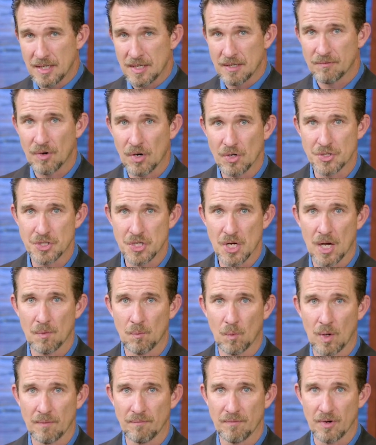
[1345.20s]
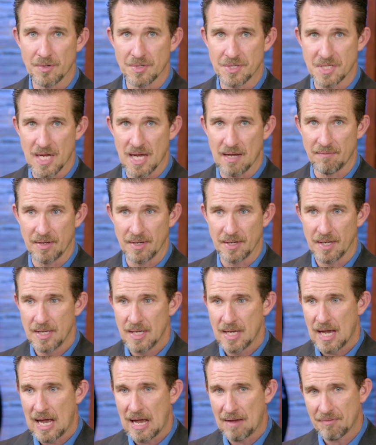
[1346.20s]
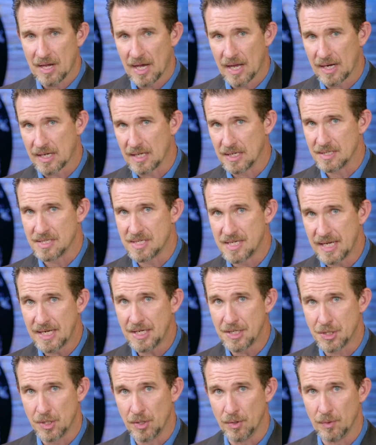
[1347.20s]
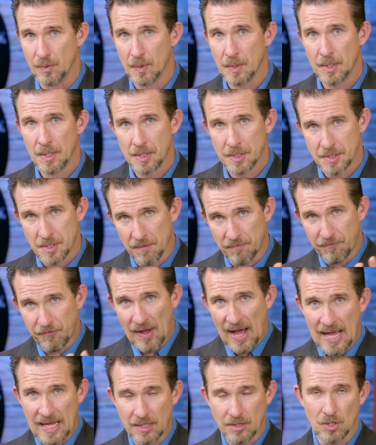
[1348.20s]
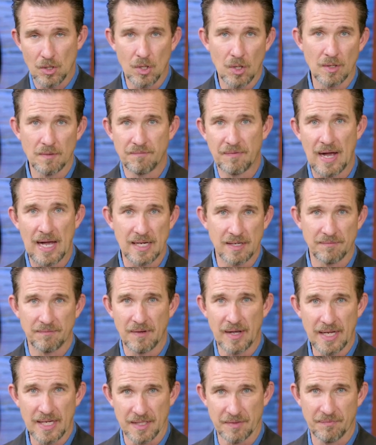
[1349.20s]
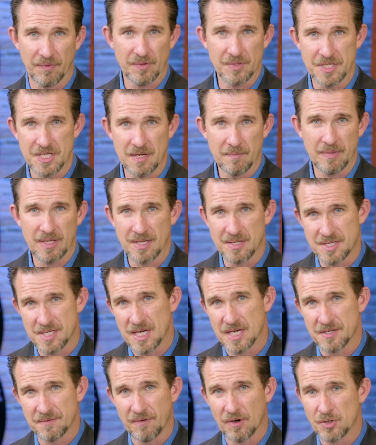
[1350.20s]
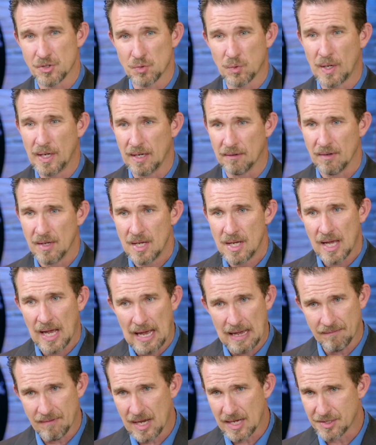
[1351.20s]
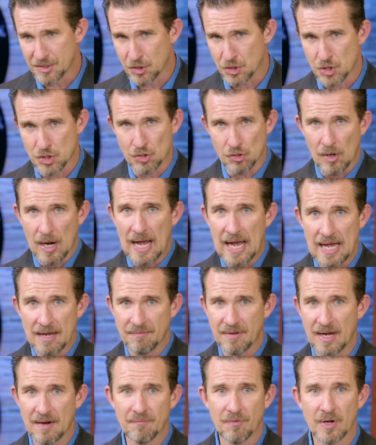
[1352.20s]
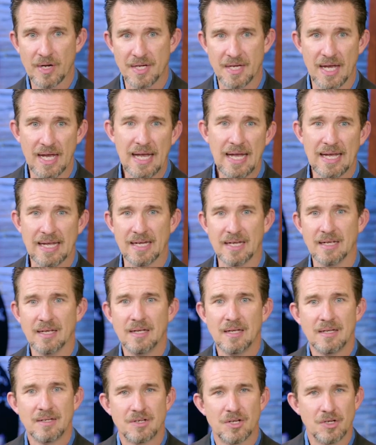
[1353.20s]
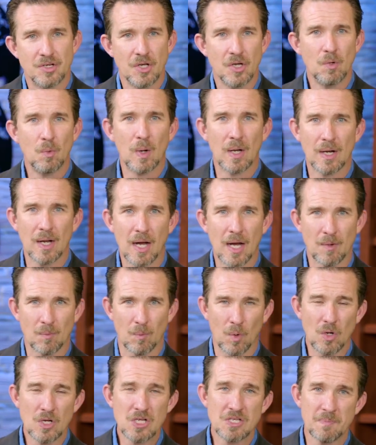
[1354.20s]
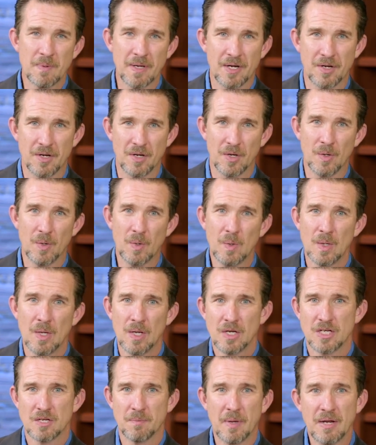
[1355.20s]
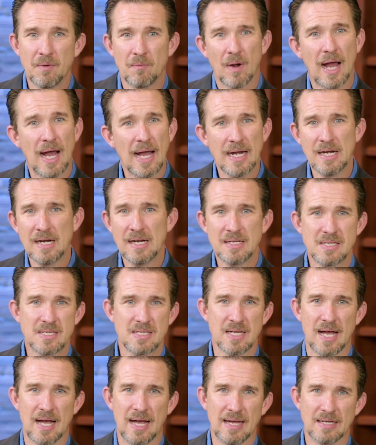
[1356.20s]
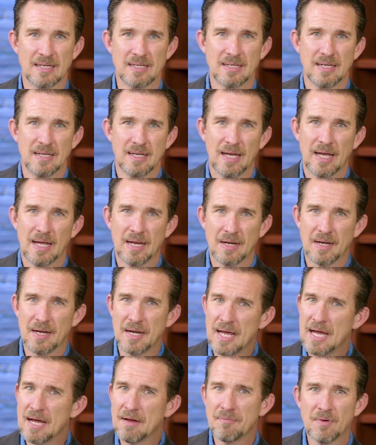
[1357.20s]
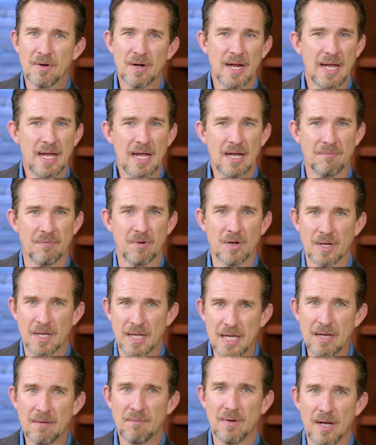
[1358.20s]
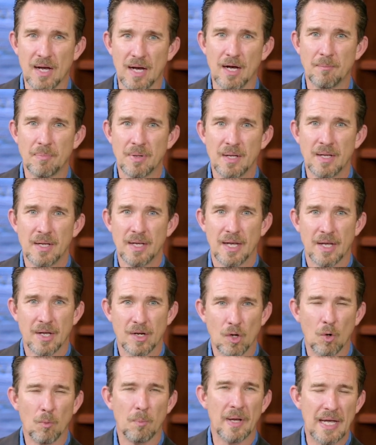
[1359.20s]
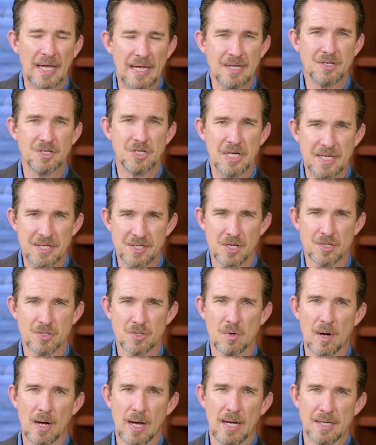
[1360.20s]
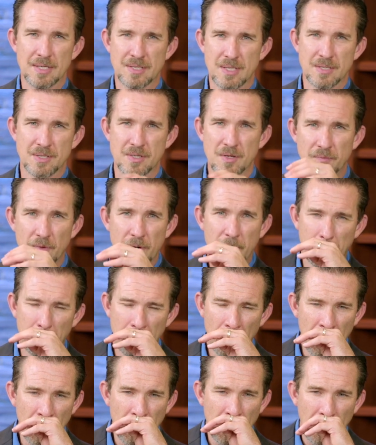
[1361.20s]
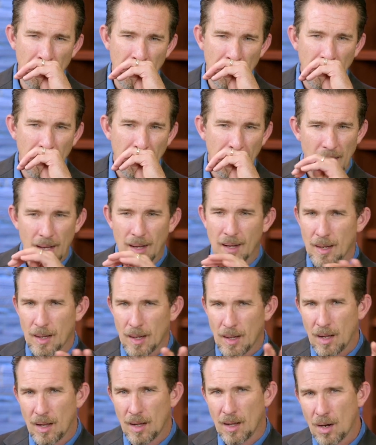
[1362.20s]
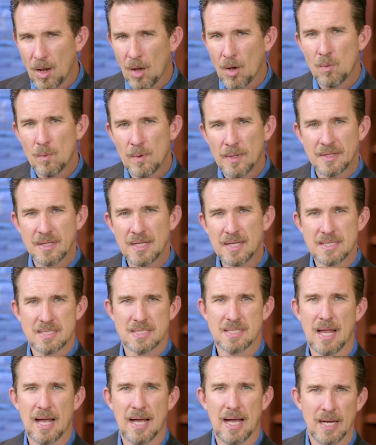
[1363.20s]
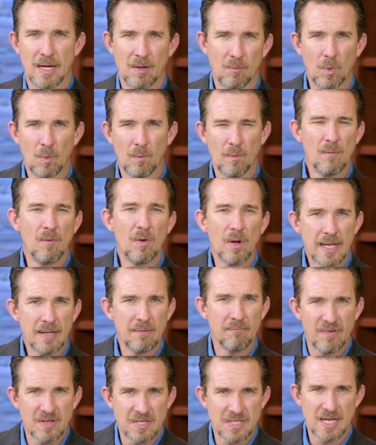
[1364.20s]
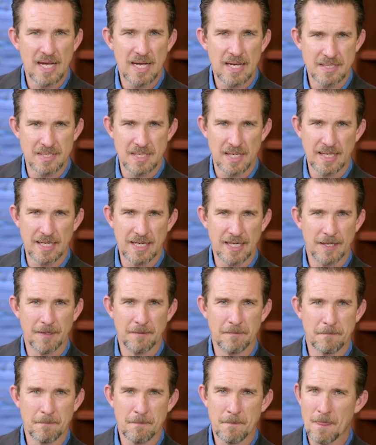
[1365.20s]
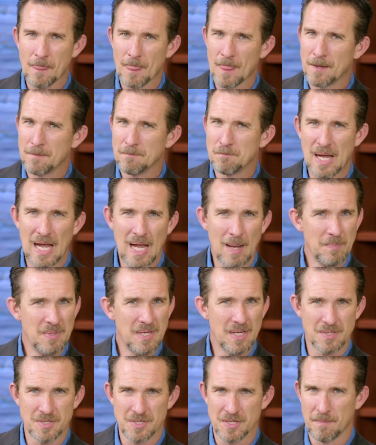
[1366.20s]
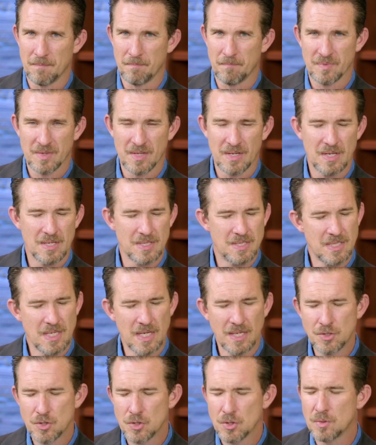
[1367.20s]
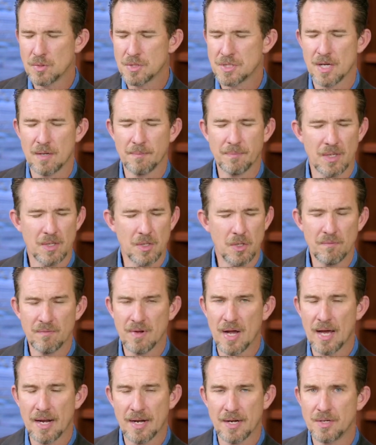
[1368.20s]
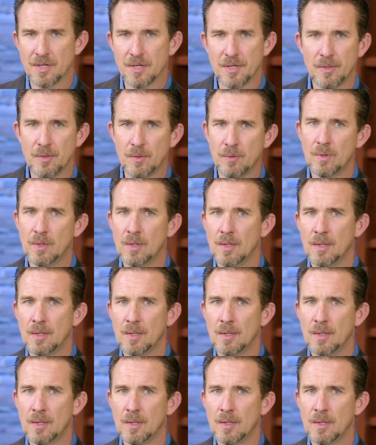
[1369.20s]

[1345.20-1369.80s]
1 John 1, verse 7. I've got to continue to fight the good fight of faith. 1 Timothy 6, verse 12. I've got to strive every day to do what God wants me to do, to be right in His sight and never ever give up in obeying Jesus Christ. And so, friend, a- along with this line, we want to emphasize again baptism, essential, something you've got to do,